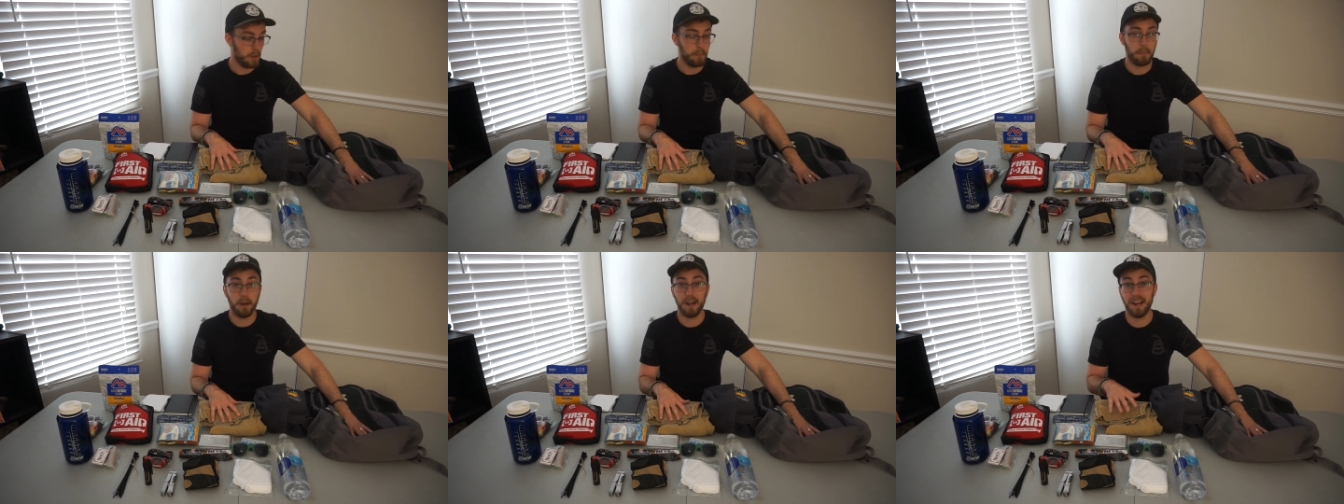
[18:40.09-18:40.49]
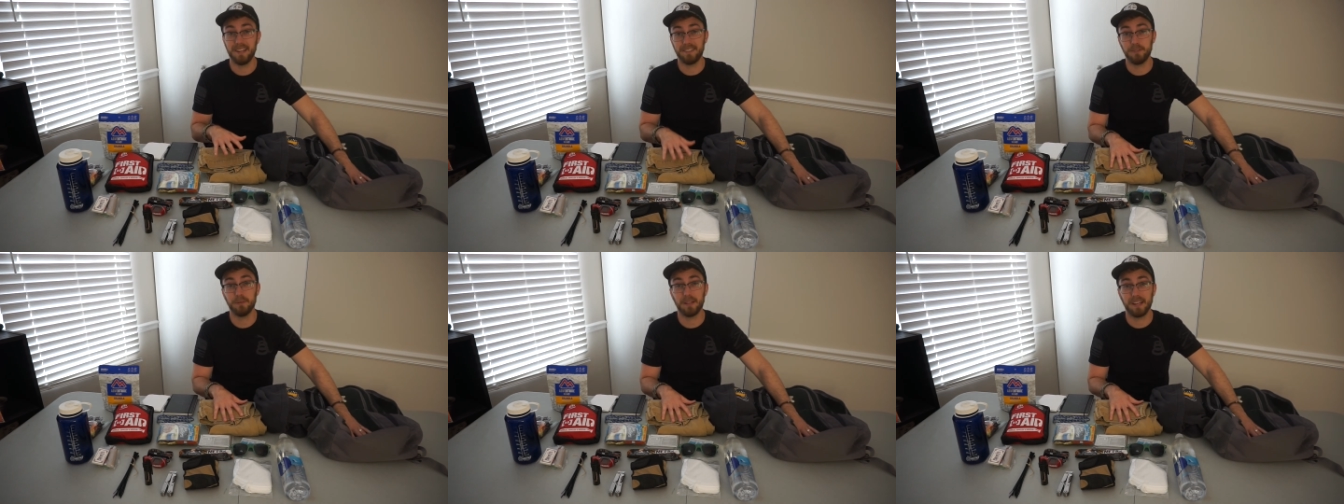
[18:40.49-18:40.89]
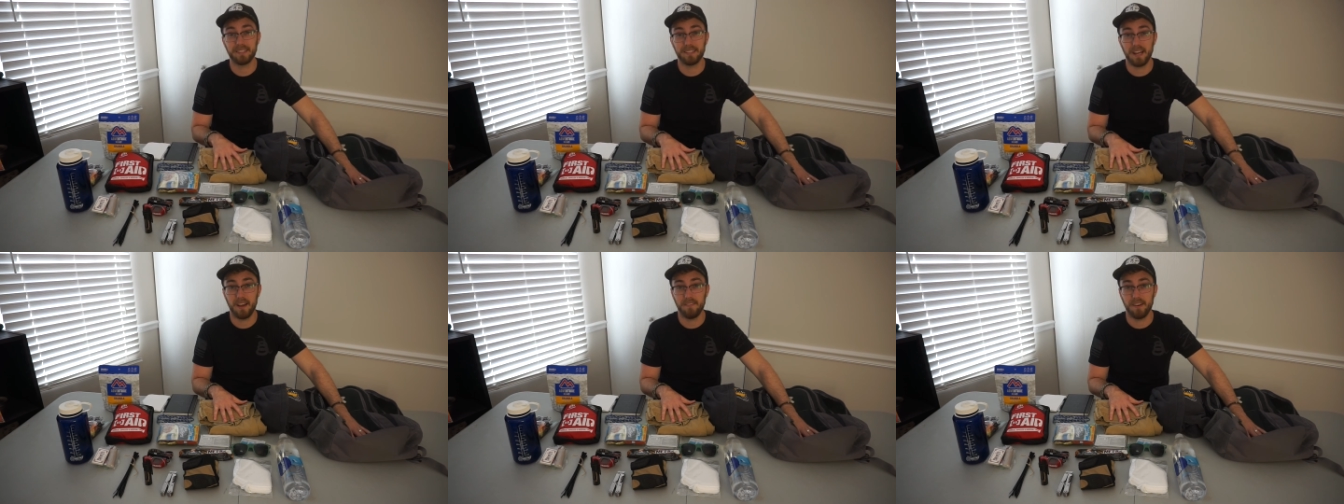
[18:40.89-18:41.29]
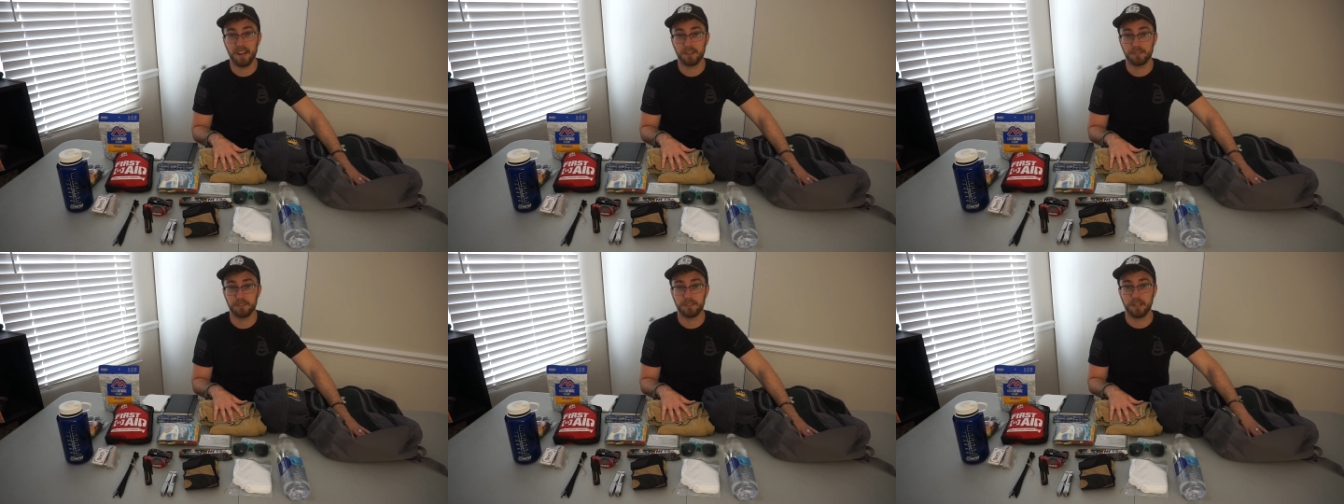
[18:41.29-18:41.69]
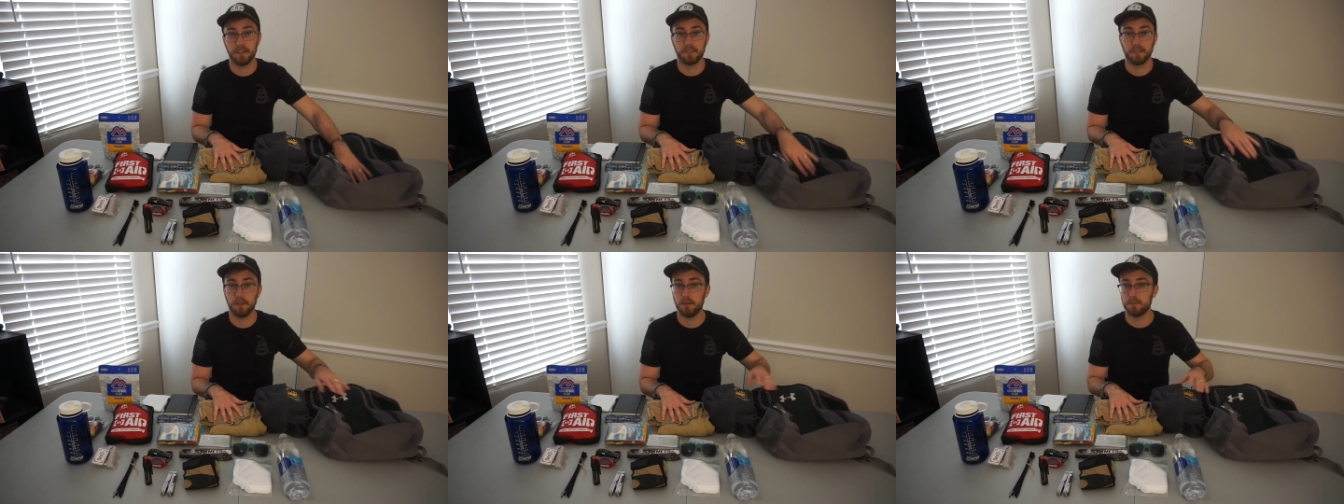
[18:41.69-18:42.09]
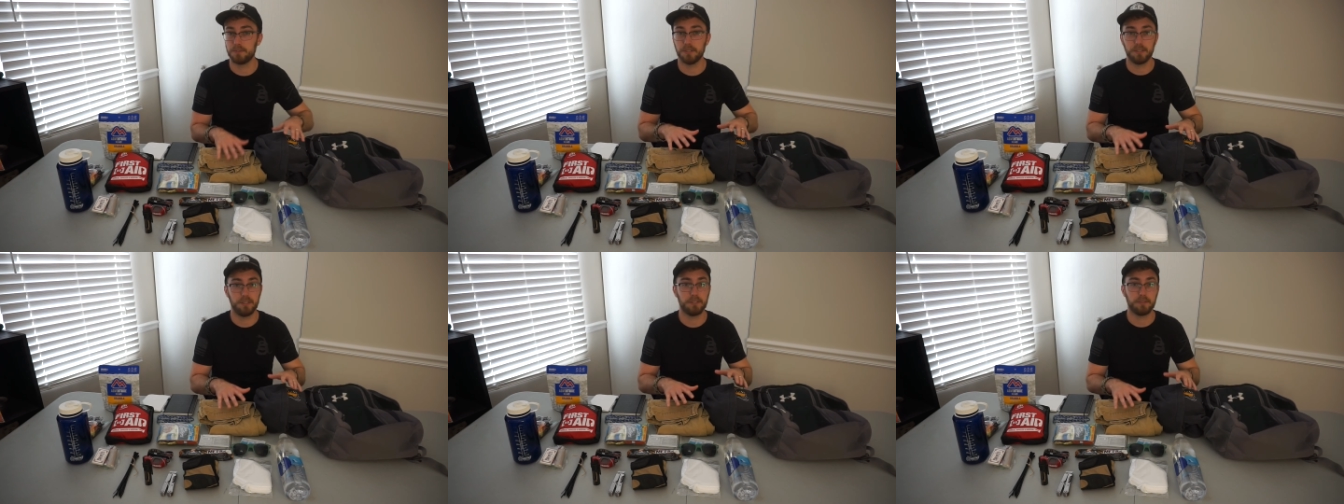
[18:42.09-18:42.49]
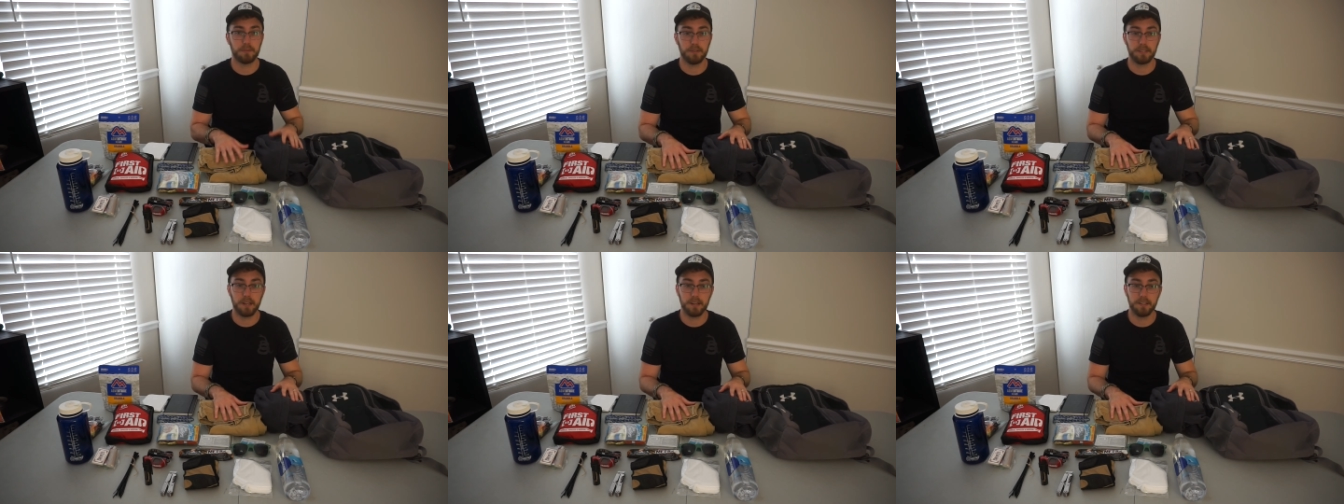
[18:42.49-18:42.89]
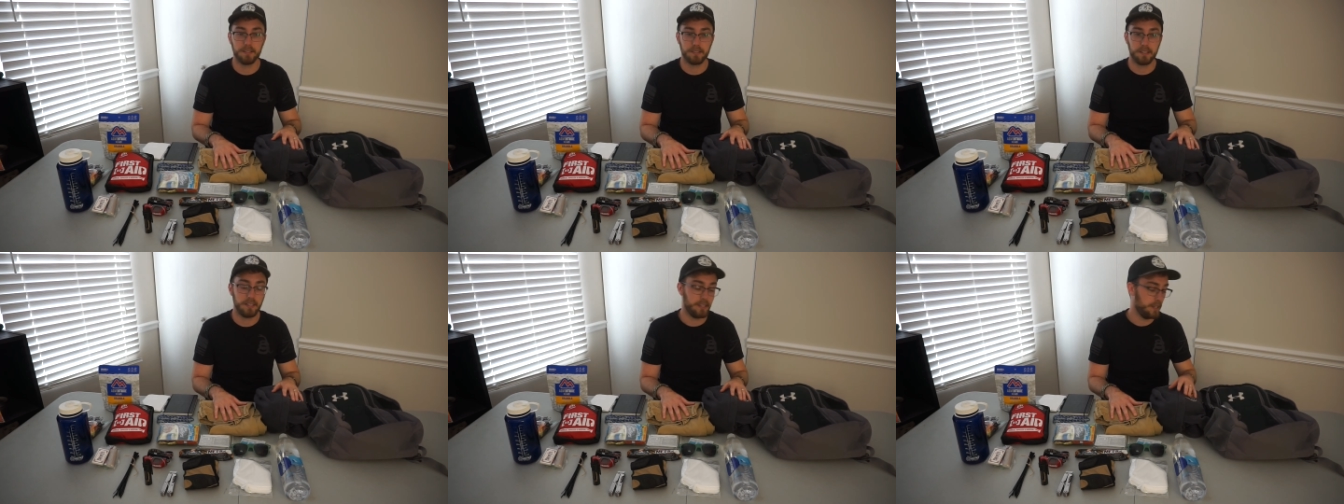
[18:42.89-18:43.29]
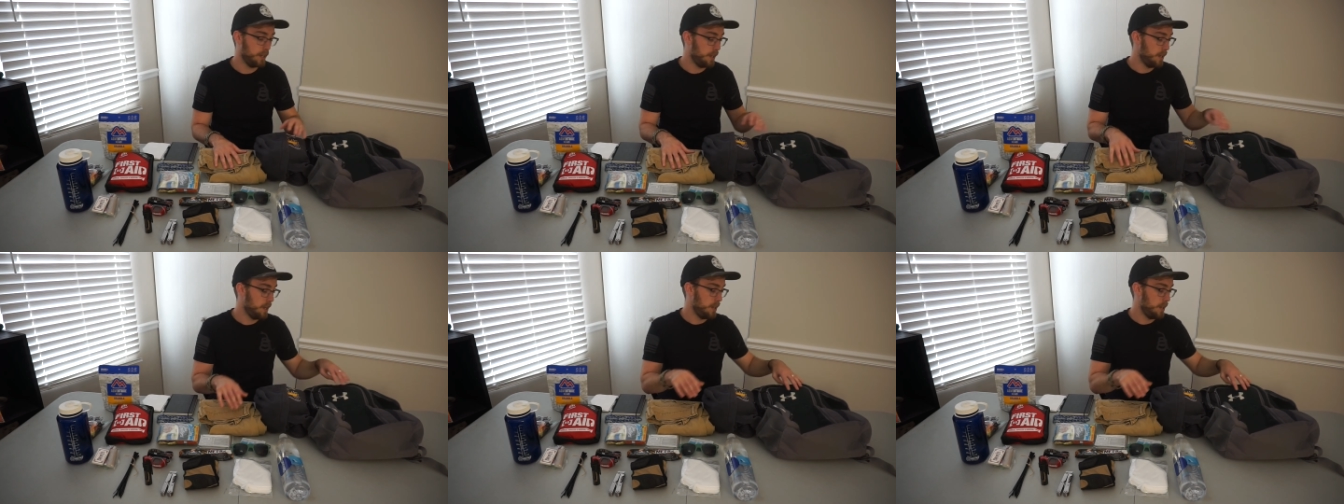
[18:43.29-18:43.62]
But I do like to have an extra set of clothes just as a redundancy